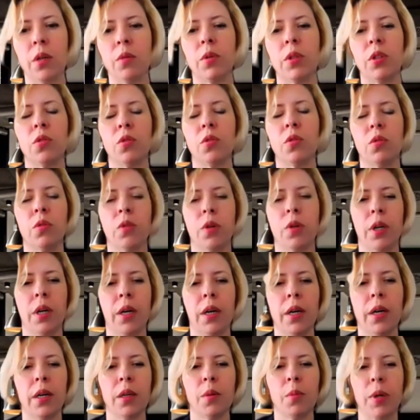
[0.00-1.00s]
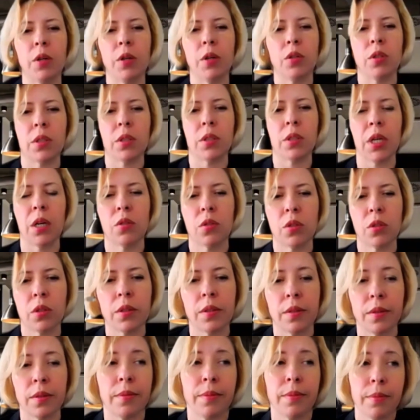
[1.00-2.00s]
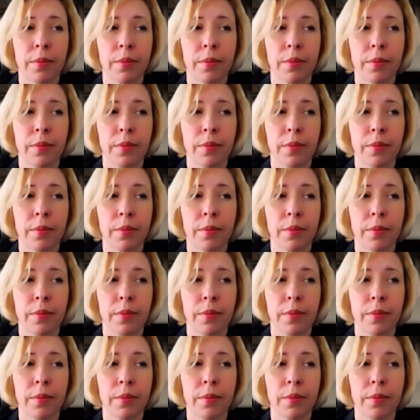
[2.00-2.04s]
We do about 1,000,